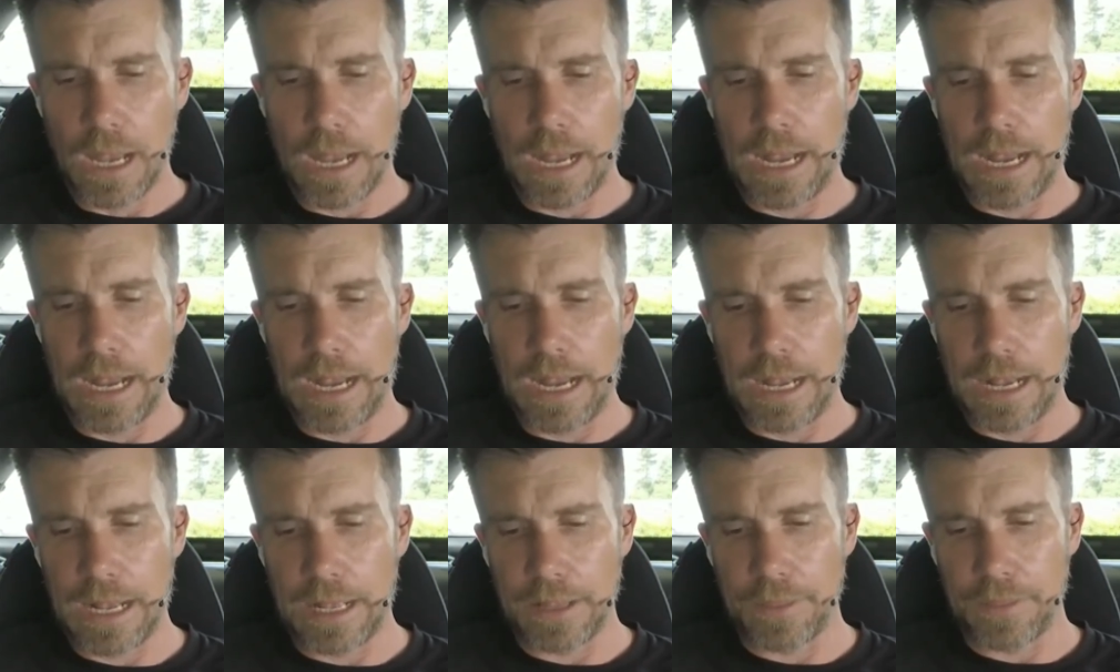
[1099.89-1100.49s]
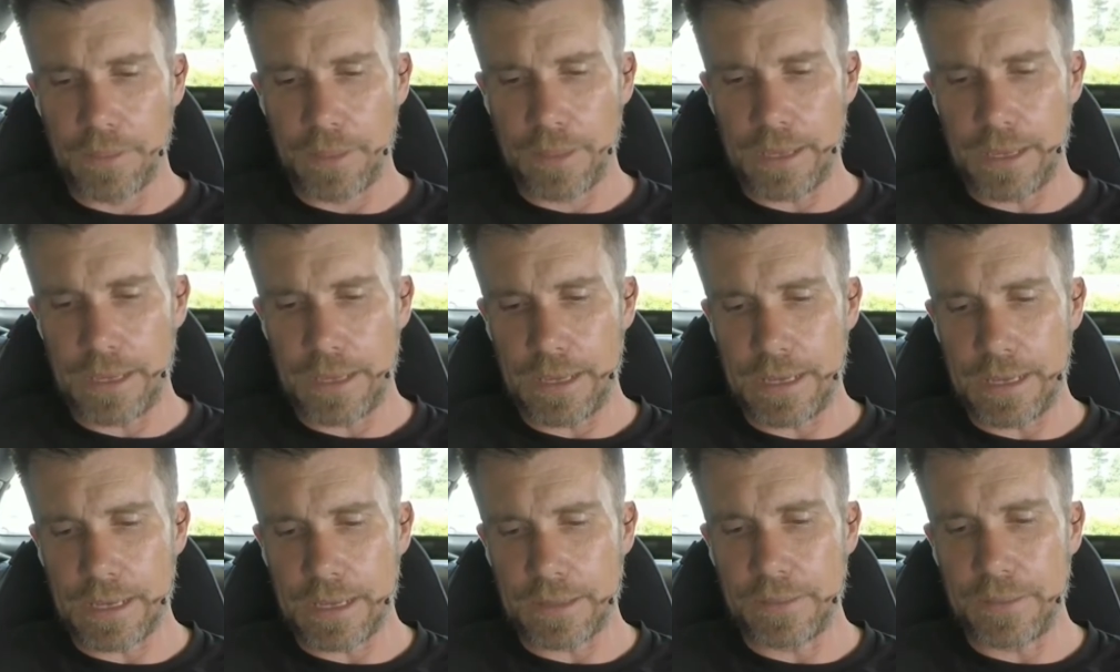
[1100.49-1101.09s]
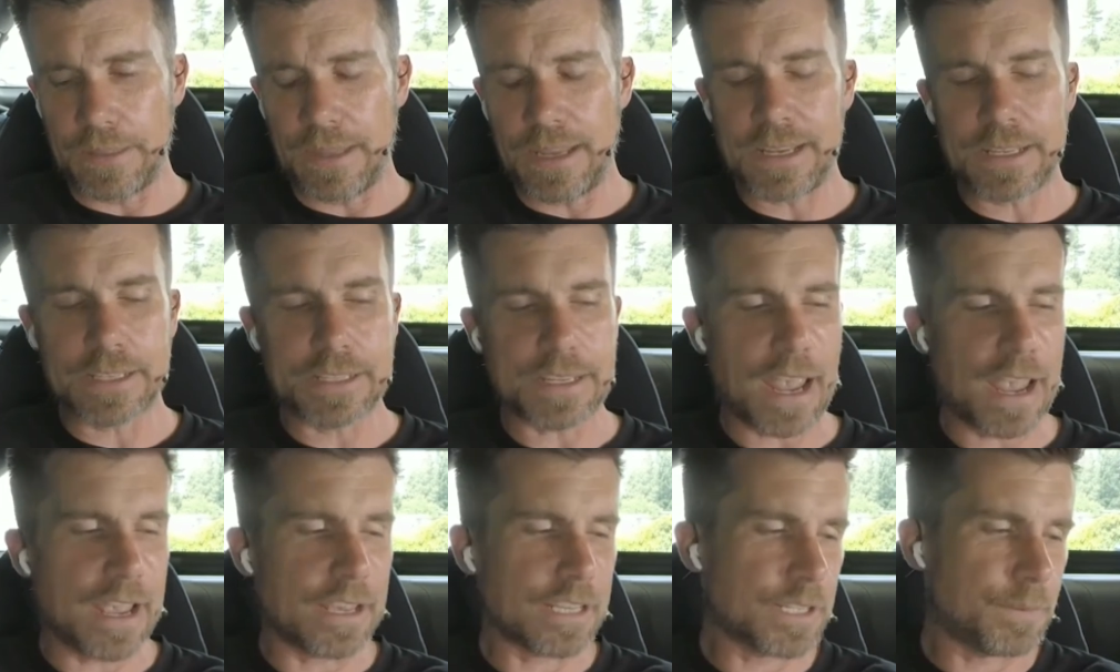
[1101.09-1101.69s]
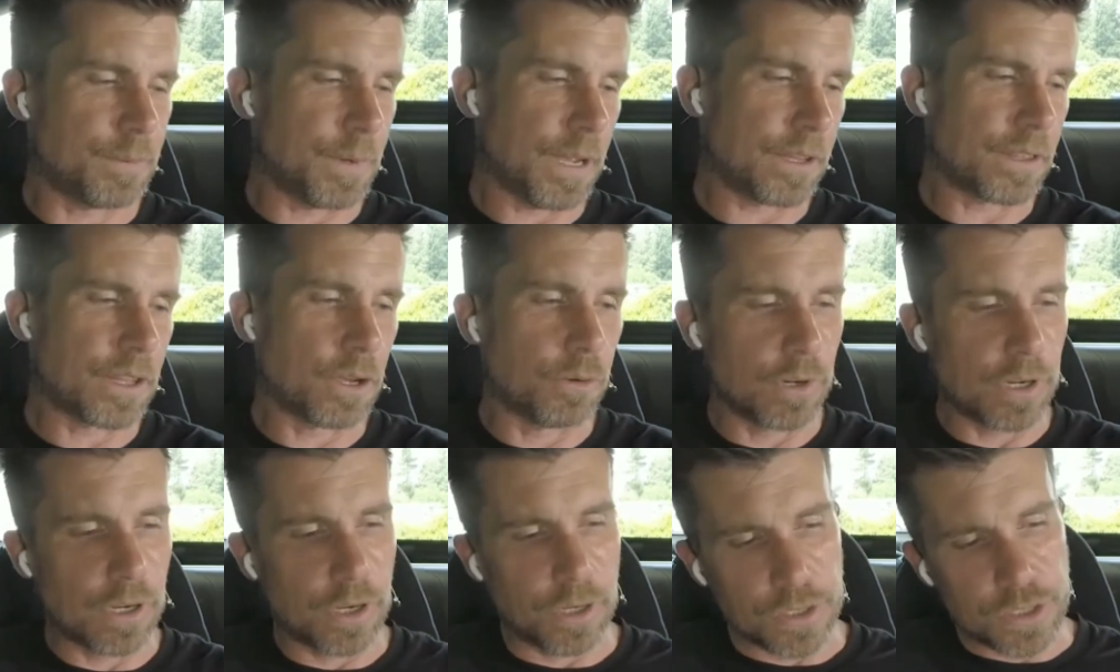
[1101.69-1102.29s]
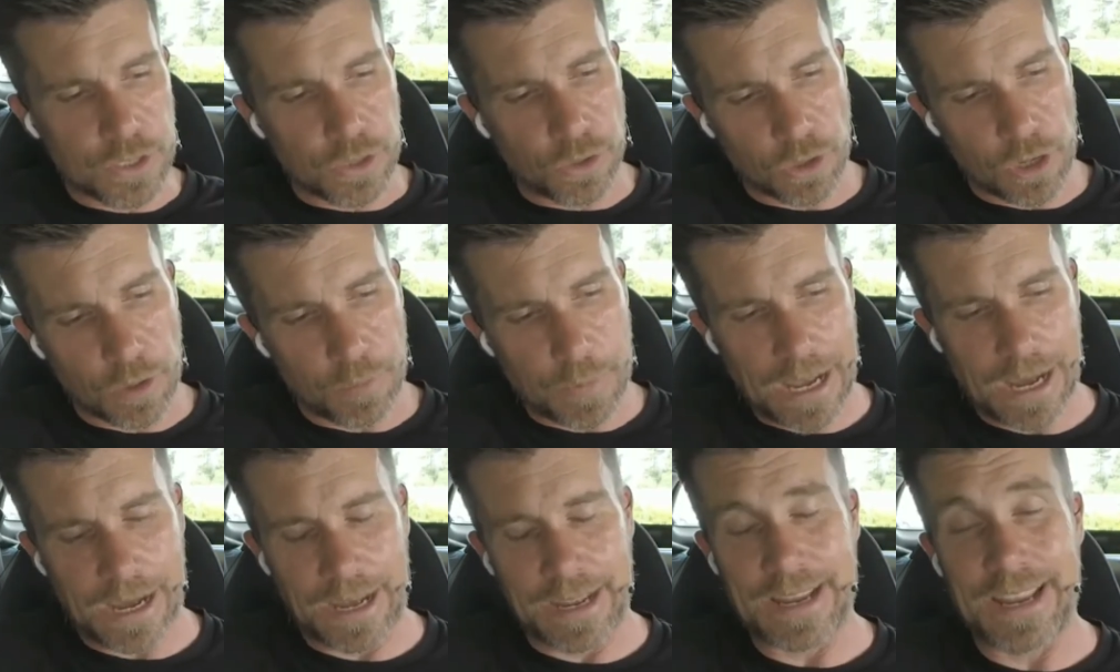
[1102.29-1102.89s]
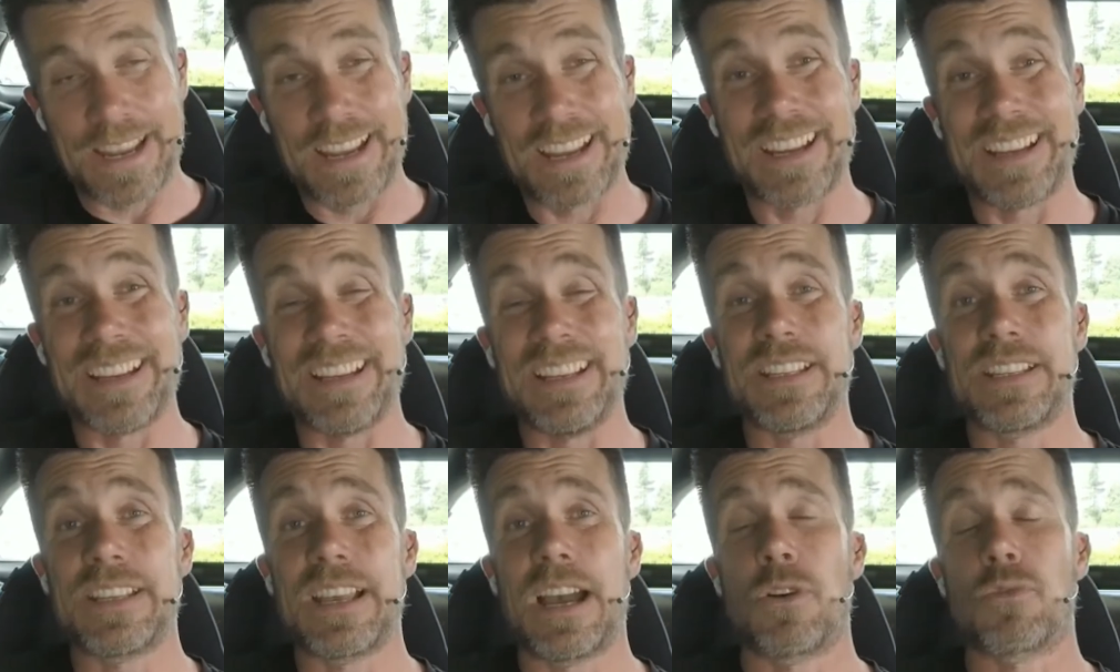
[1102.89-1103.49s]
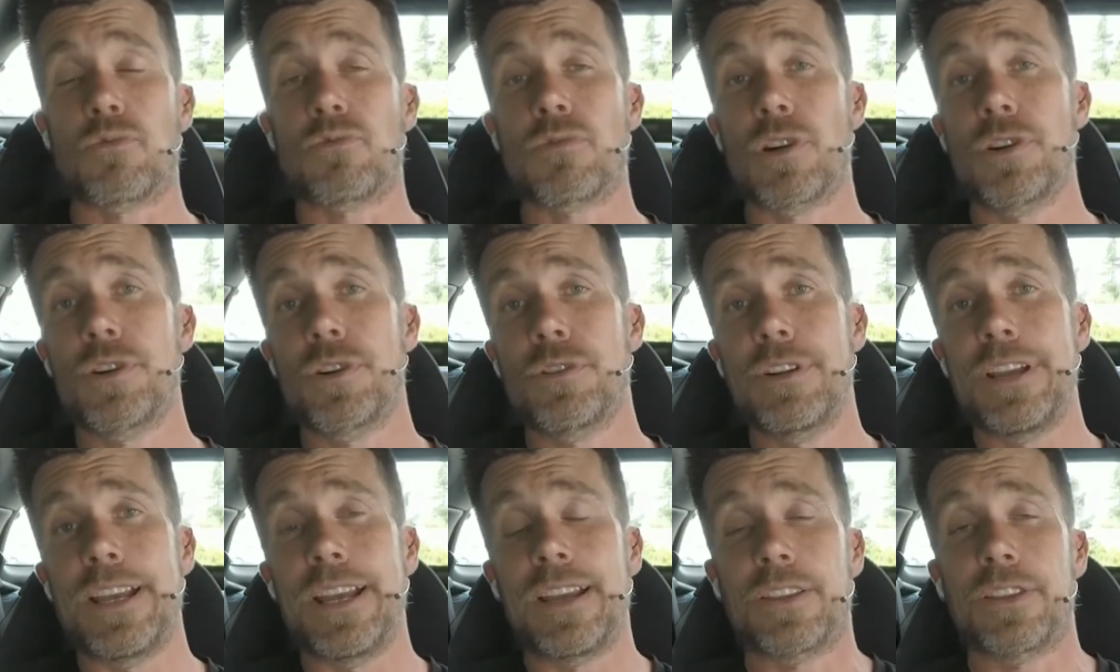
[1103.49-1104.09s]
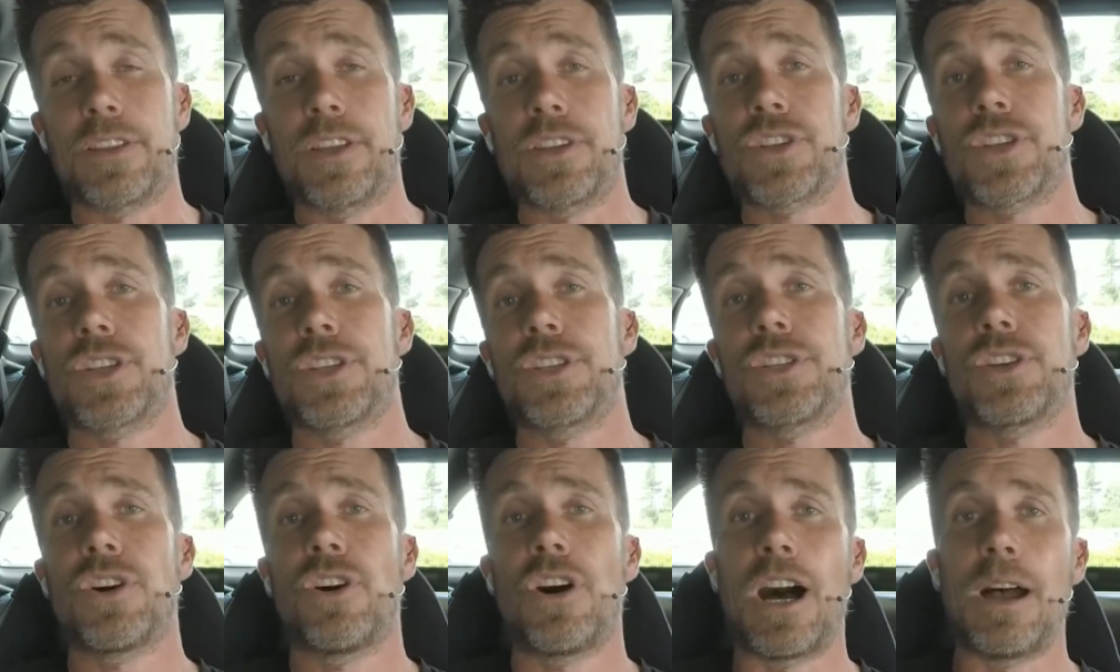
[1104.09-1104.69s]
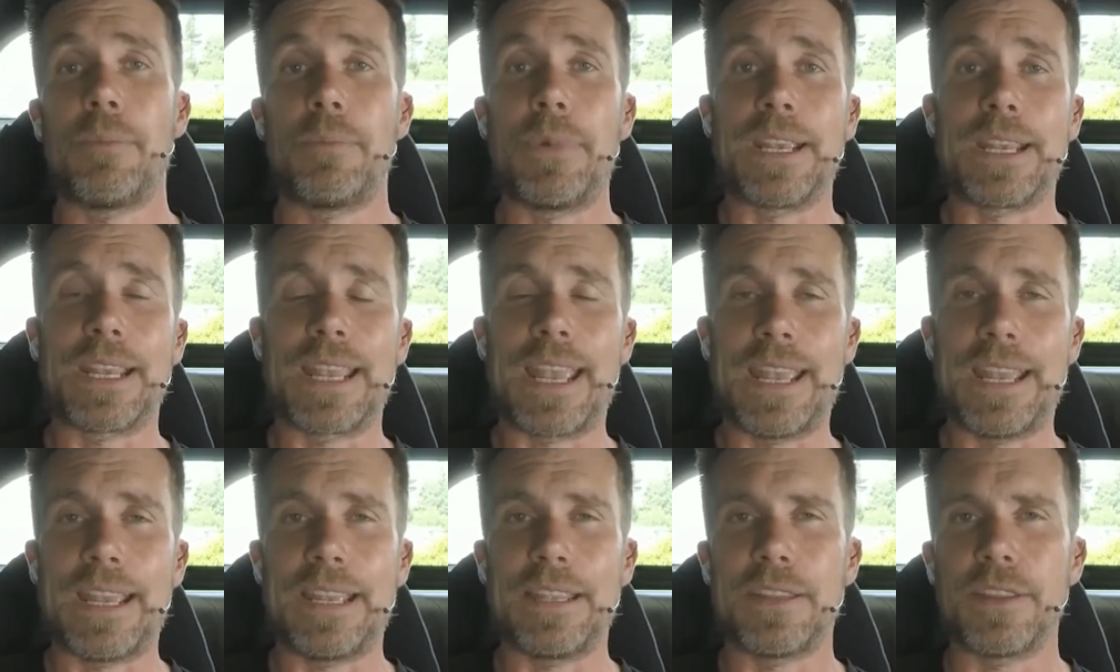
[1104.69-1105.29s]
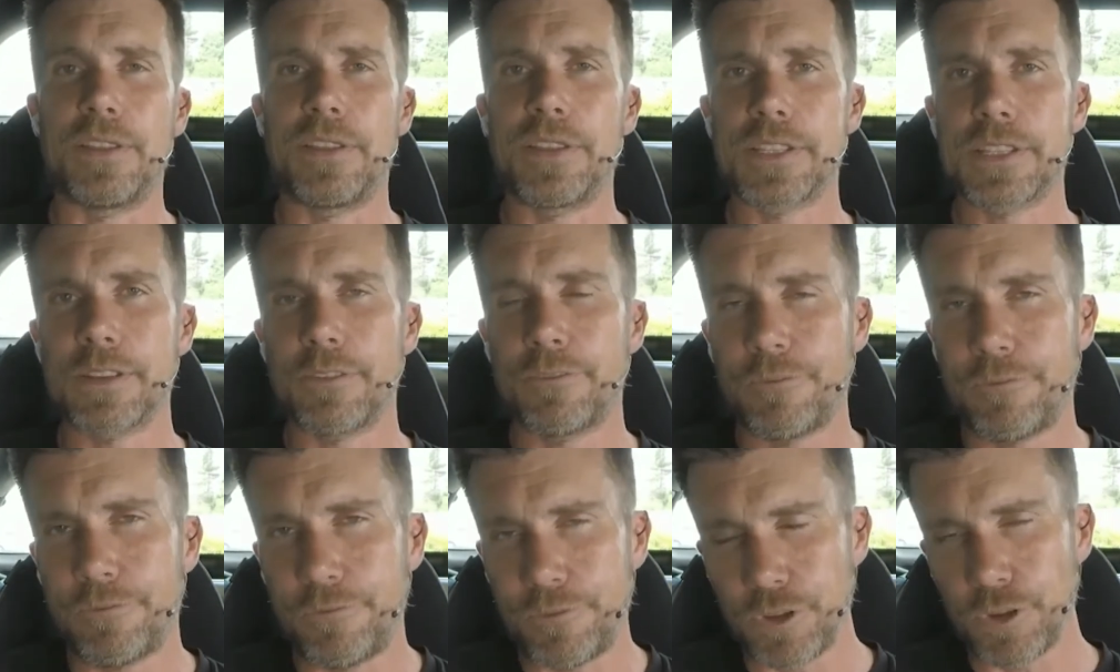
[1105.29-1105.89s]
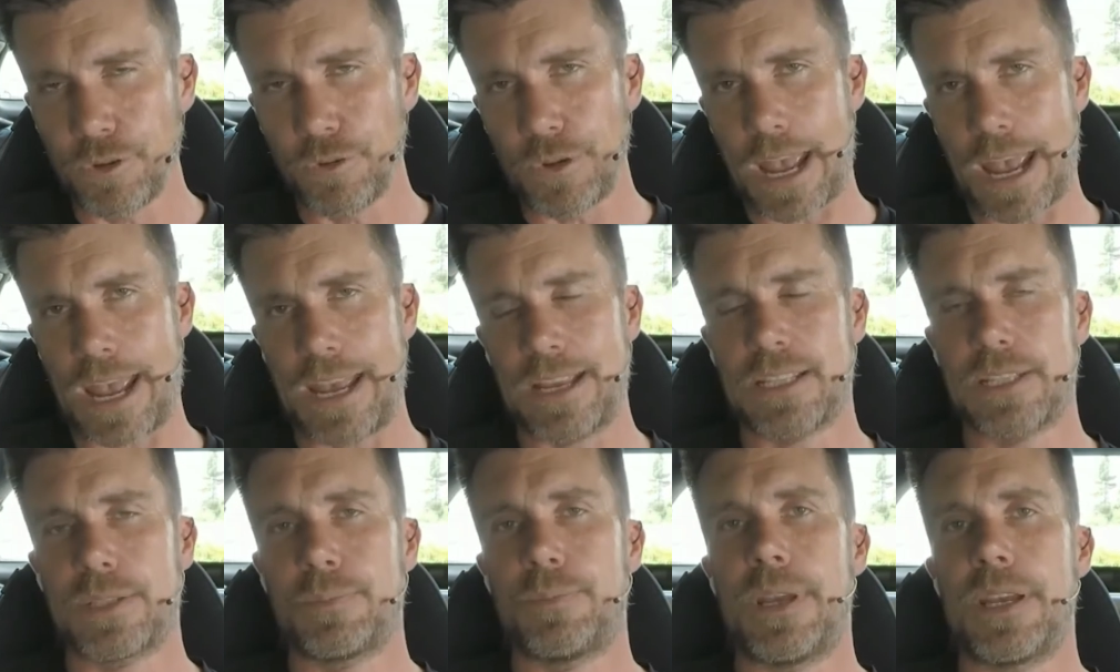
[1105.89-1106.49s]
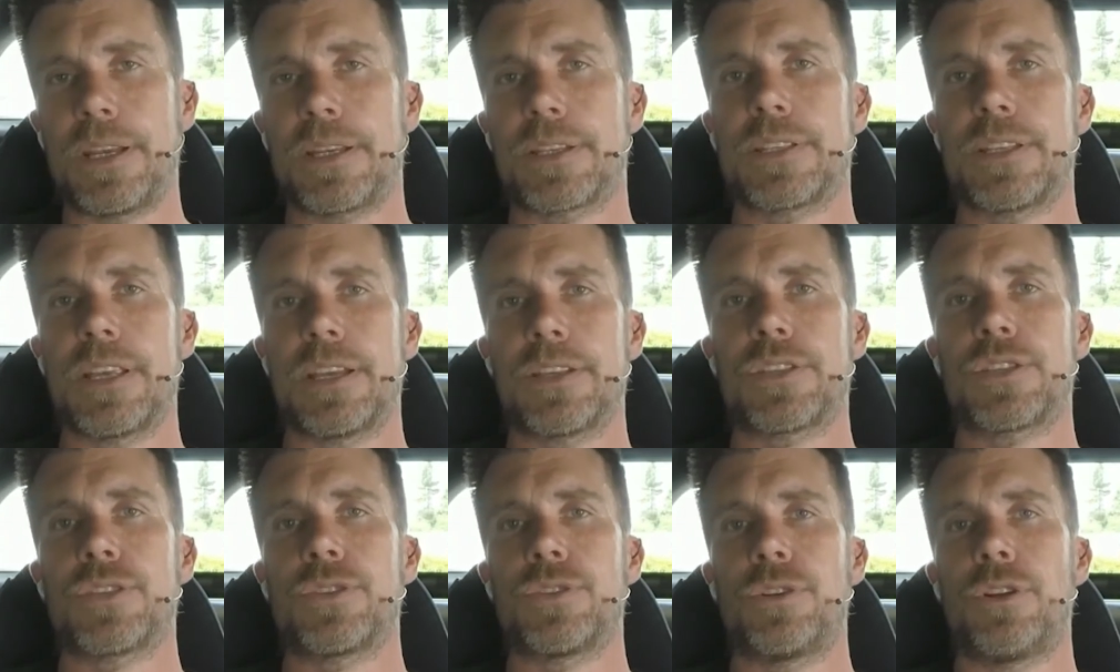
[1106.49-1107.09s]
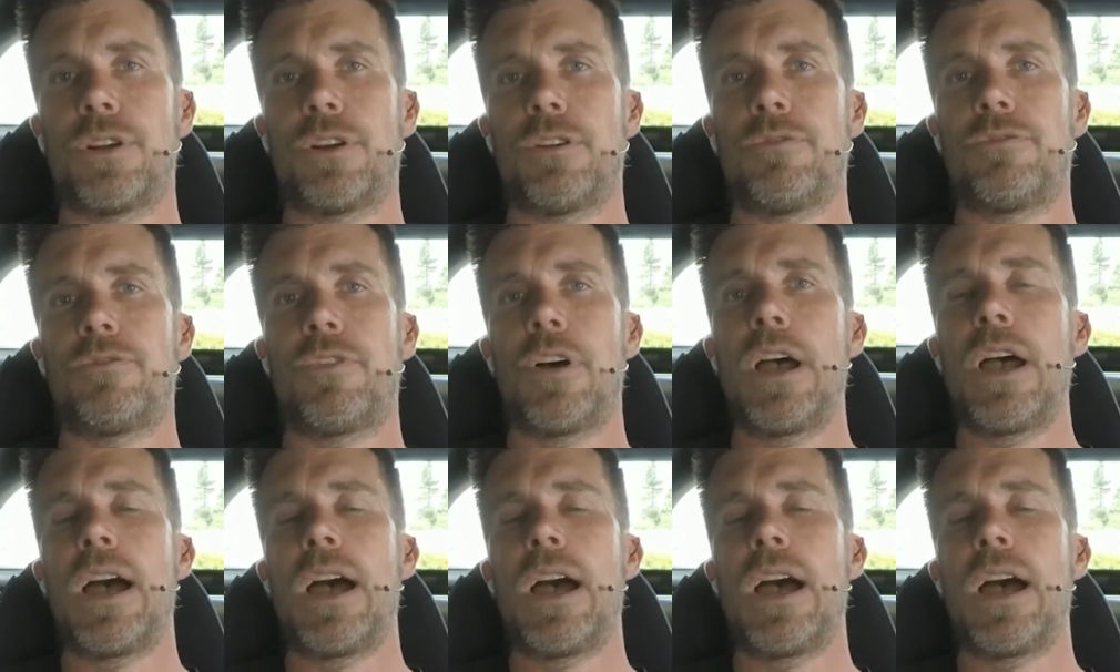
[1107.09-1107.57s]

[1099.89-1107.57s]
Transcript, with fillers: Uh, the next aspect that we're going to talk about here is our rotary ignition timing, and there's a few aspects that sort of